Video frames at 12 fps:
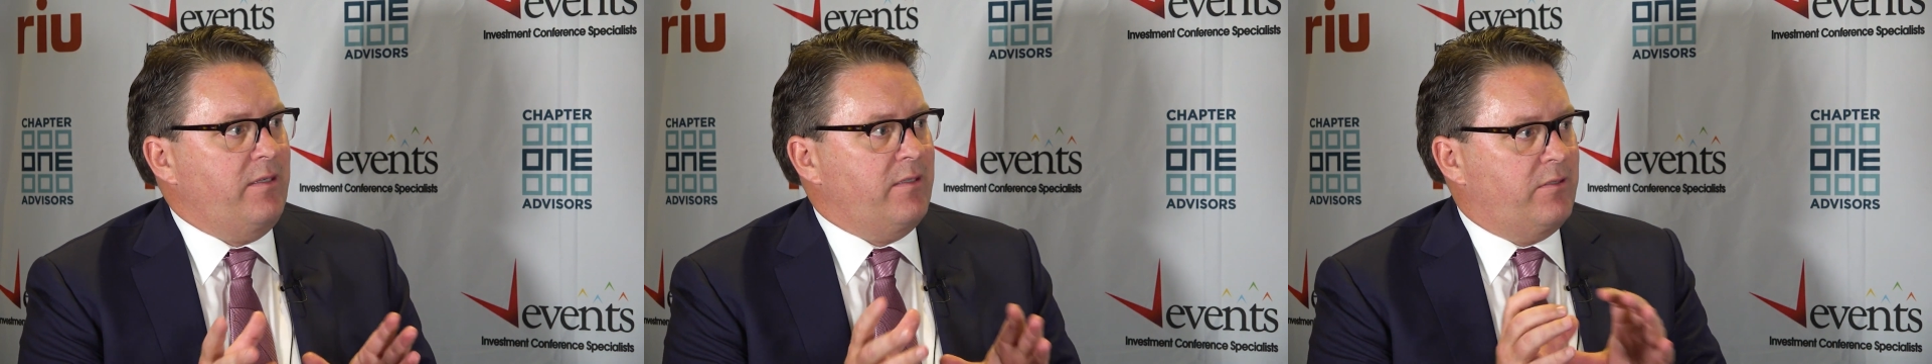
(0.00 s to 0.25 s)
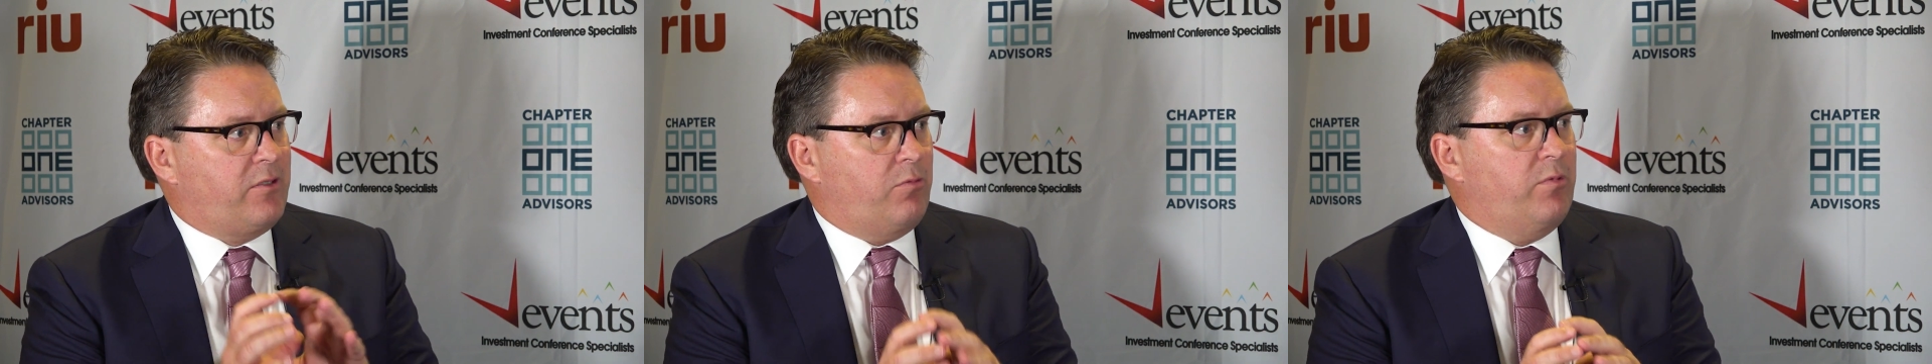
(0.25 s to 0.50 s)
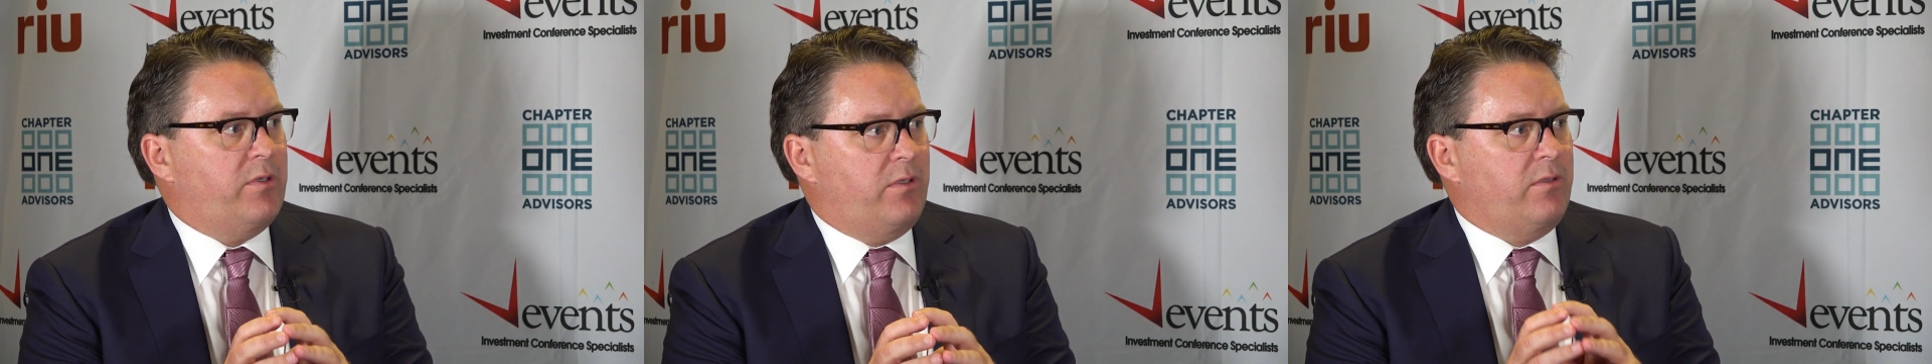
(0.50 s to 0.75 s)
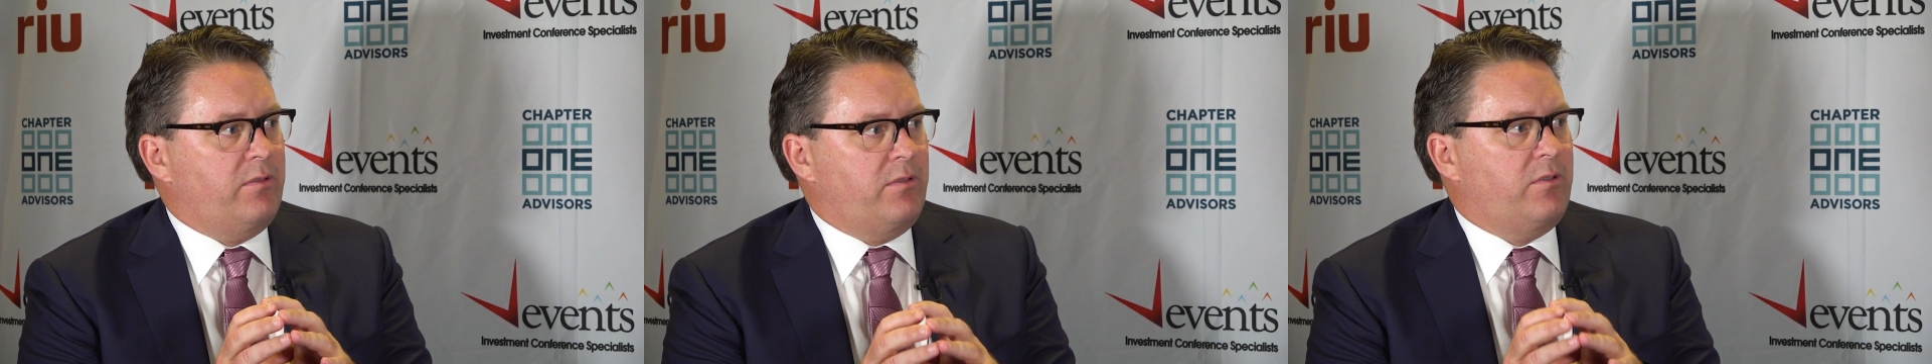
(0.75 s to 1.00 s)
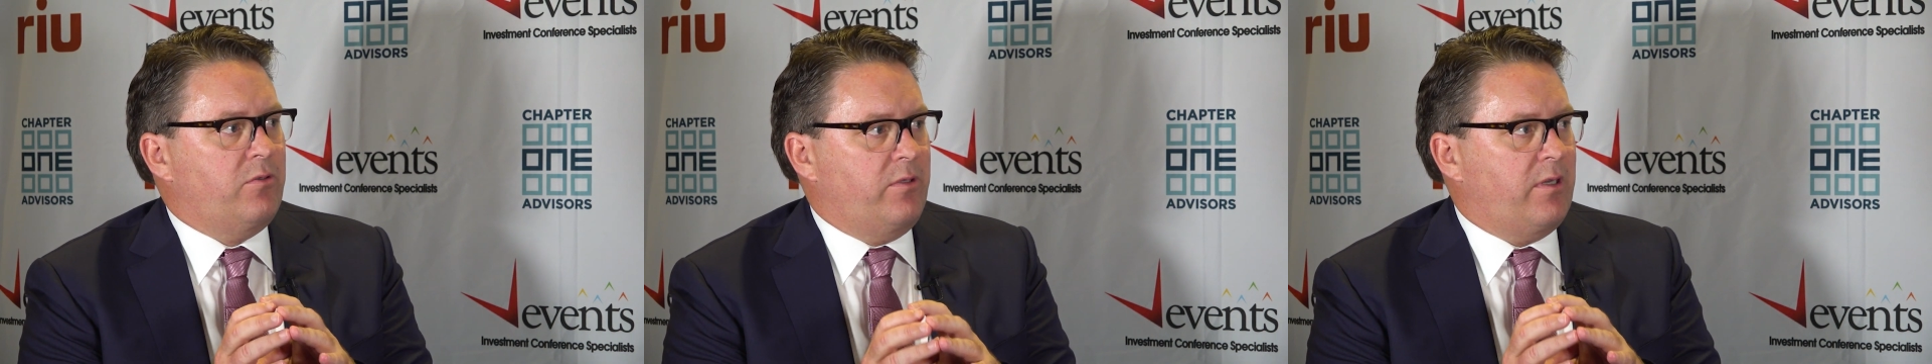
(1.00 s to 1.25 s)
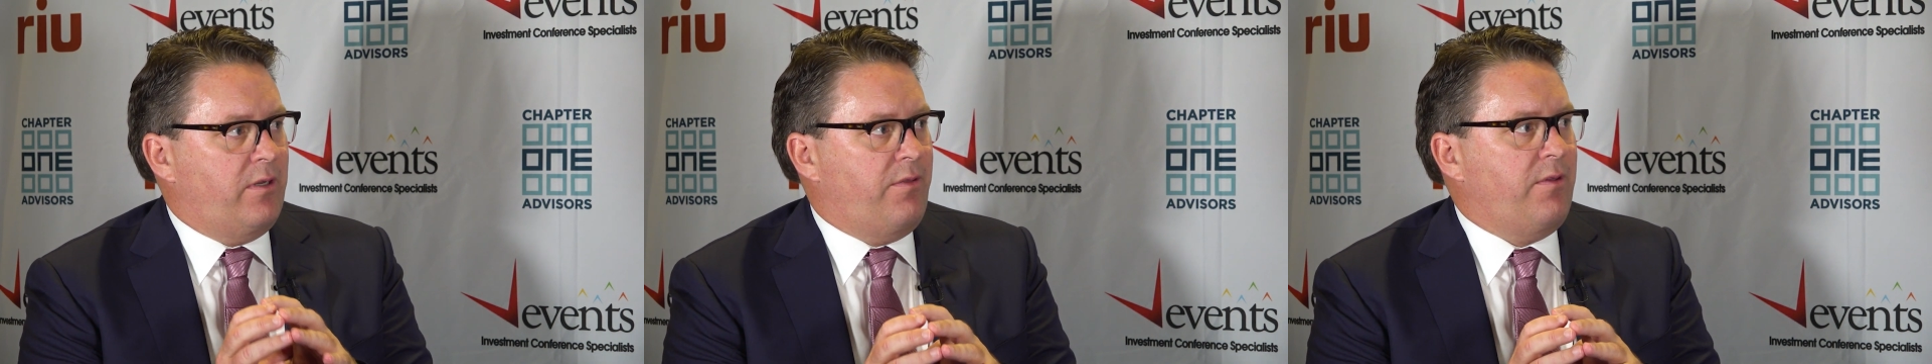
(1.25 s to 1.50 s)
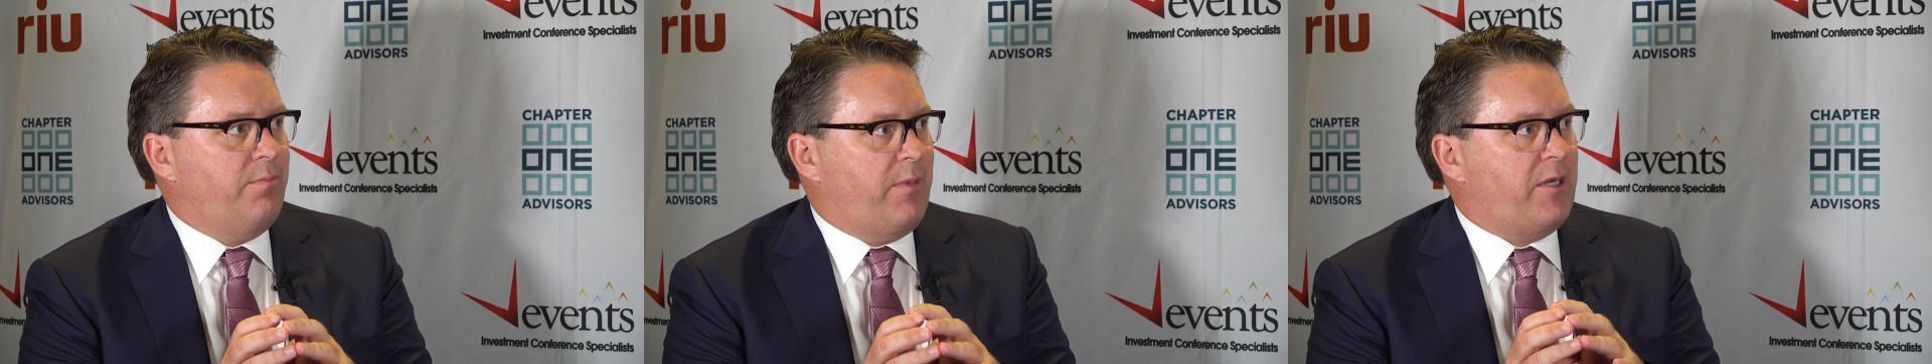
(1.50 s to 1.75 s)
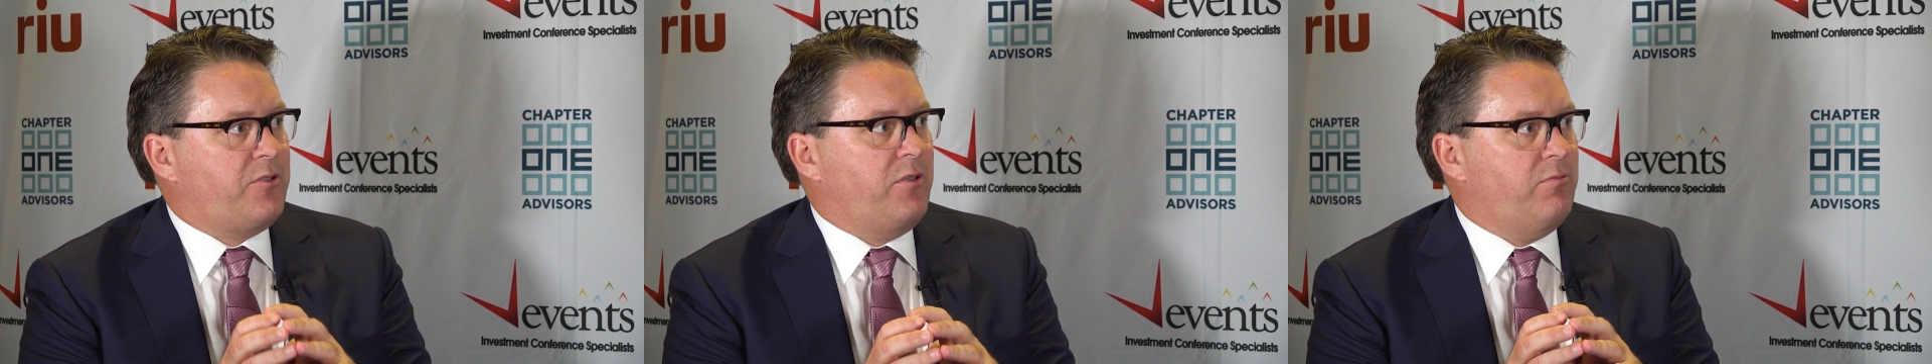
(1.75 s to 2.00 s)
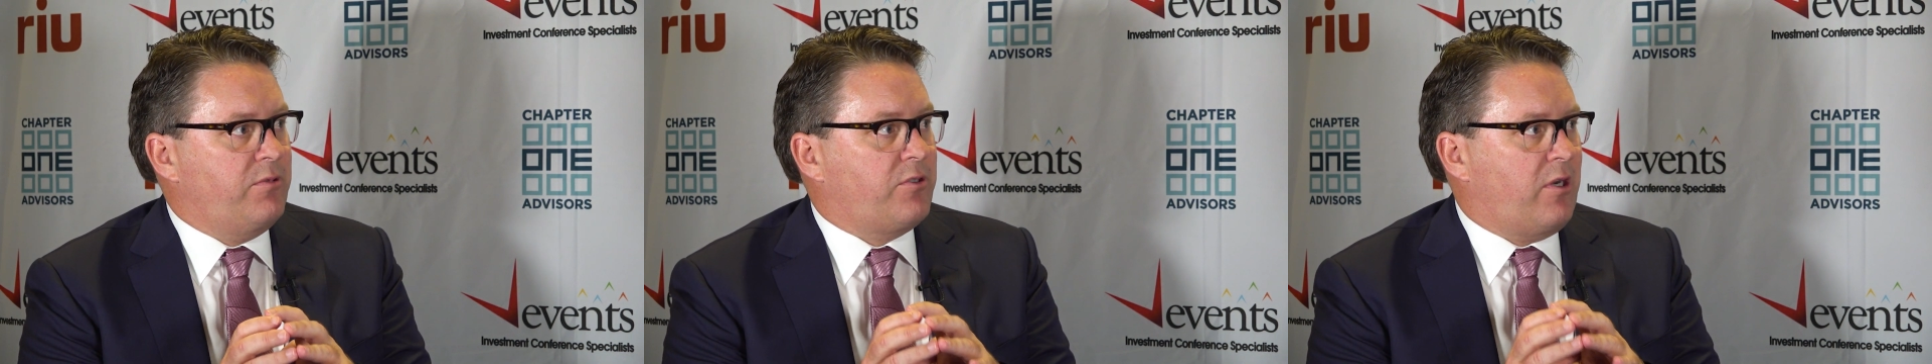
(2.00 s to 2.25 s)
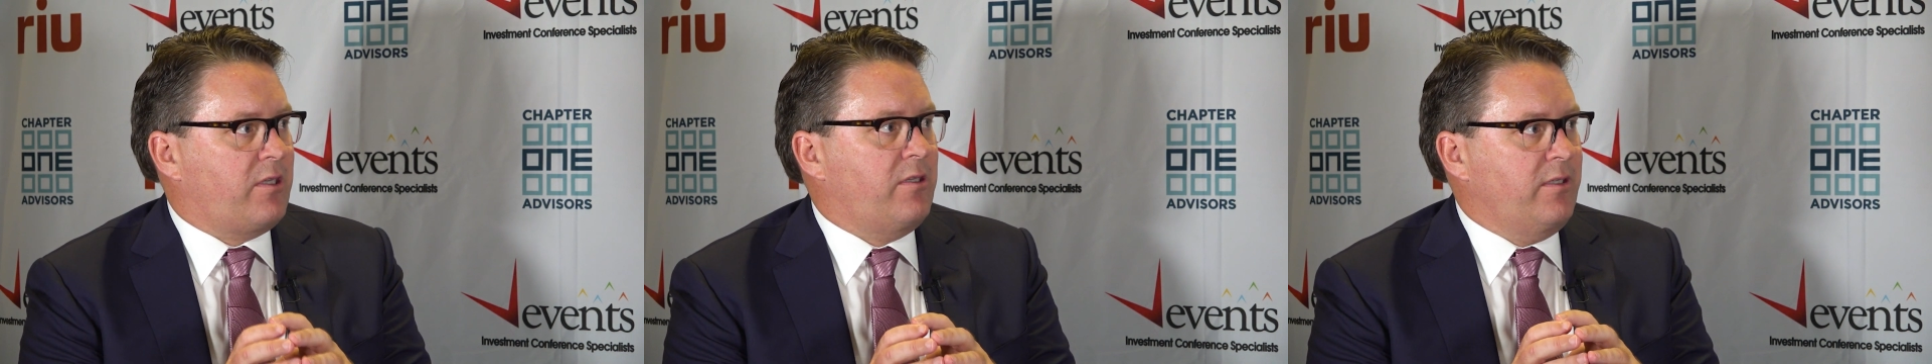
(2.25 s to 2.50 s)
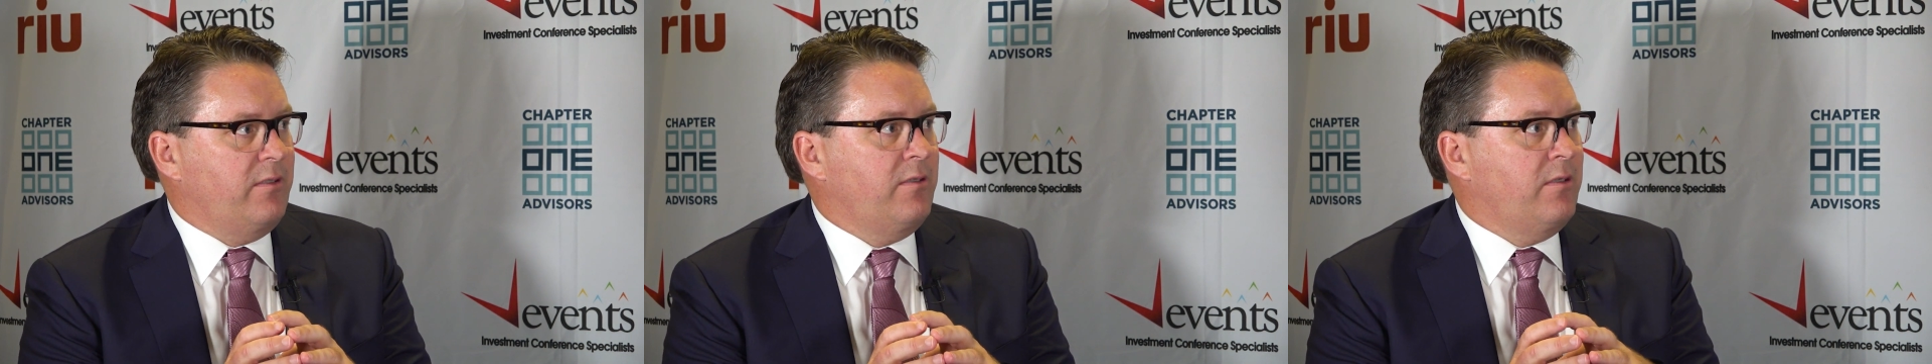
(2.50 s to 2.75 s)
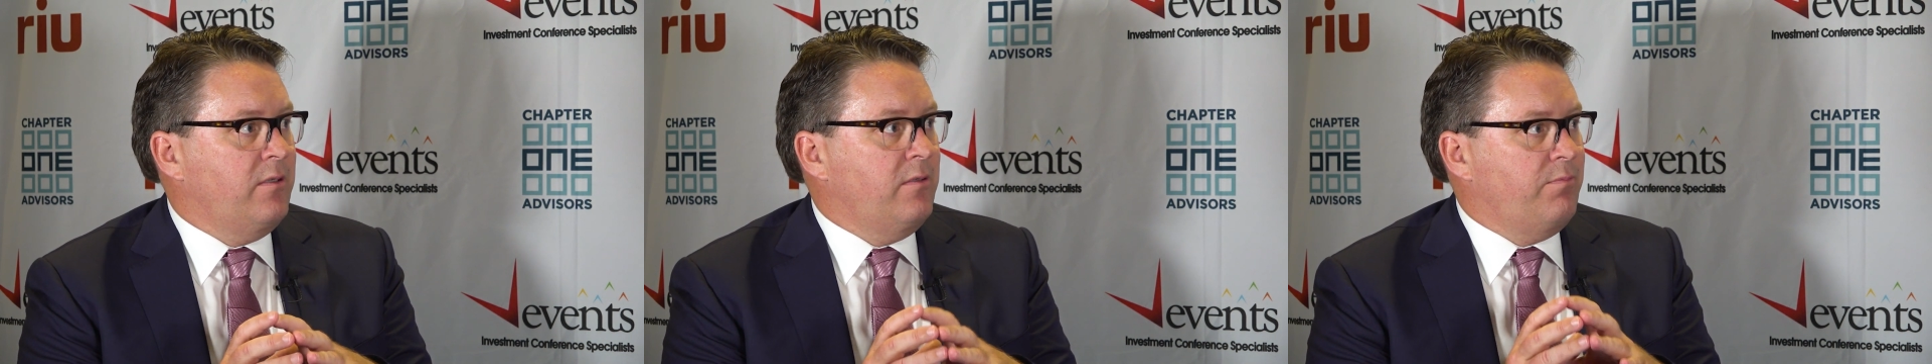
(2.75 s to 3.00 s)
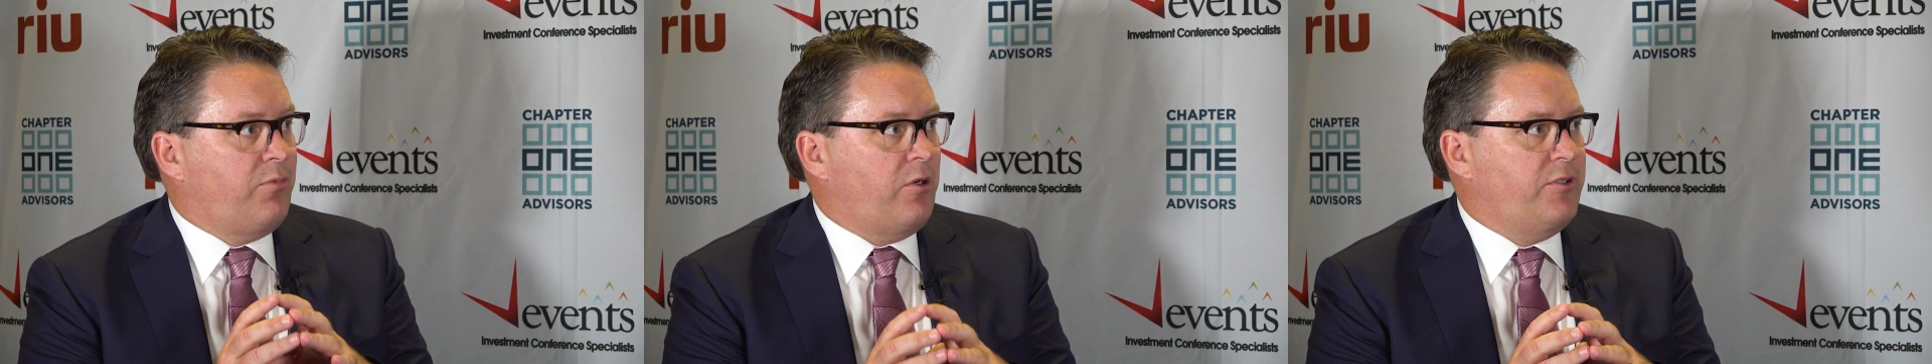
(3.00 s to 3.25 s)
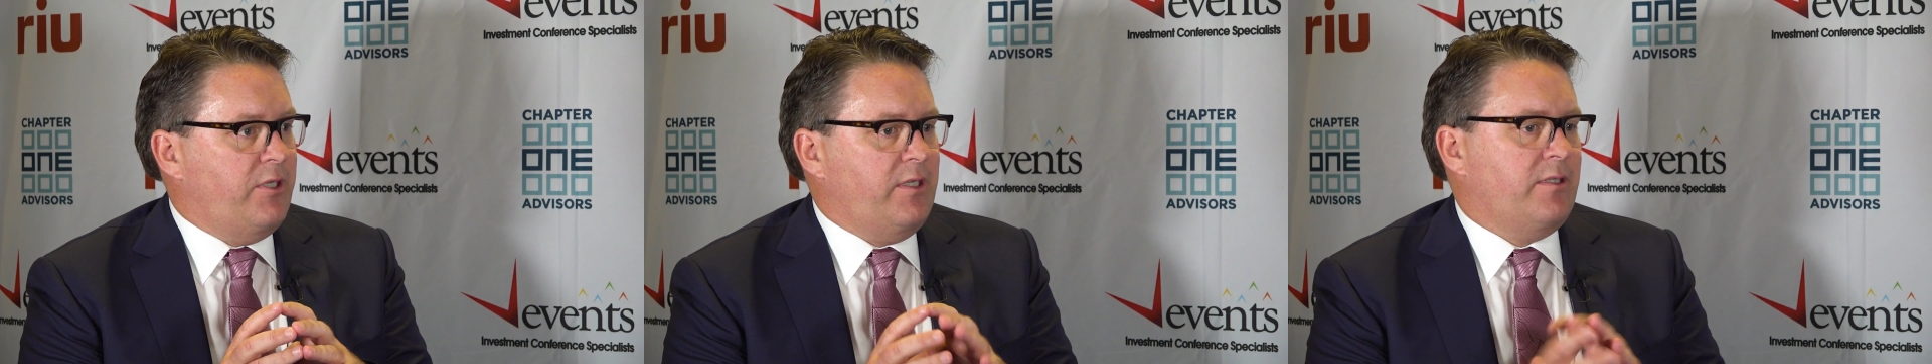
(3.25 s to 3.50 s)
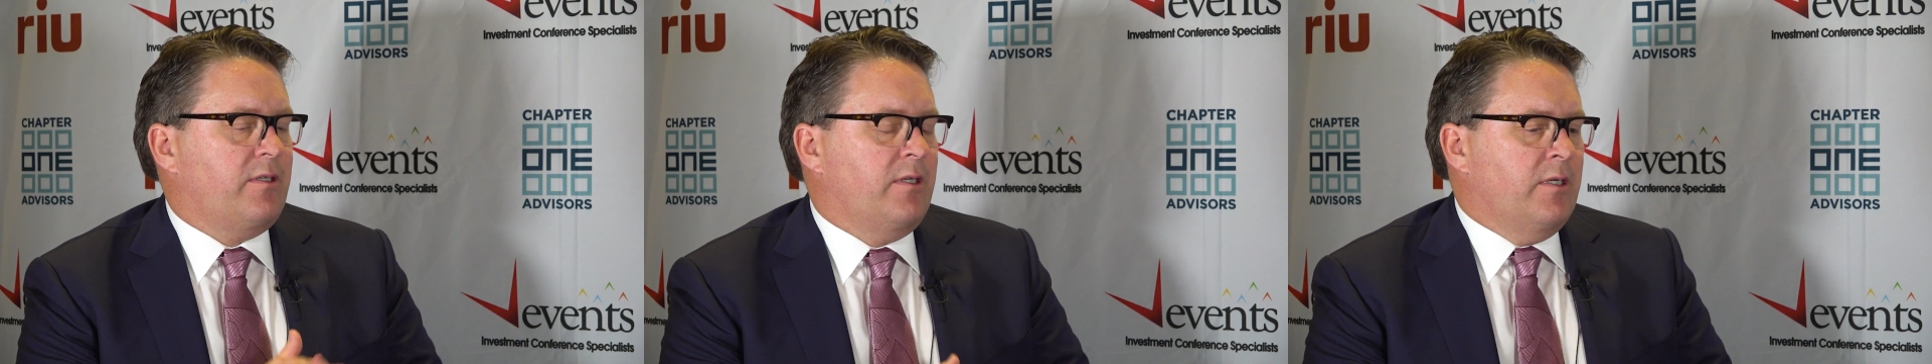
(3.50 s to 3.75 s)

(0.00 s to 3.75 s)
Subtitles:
and so we're doing the lithium battery recycling project.